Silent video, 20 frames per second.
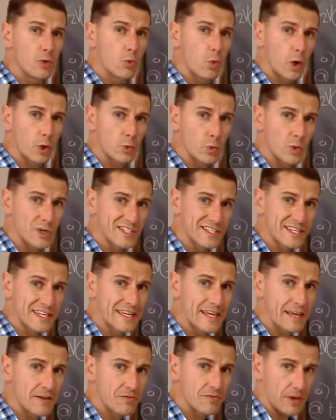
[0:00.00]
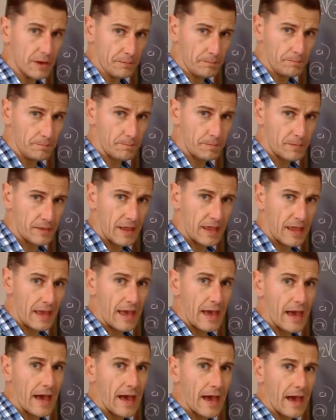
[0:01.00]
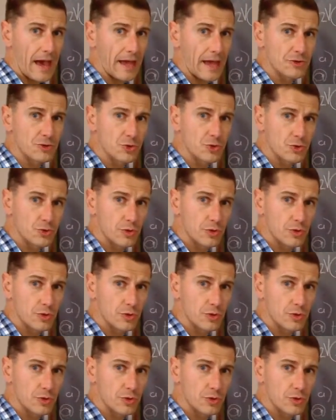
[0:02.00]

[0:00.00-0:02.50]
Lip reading: what was given, and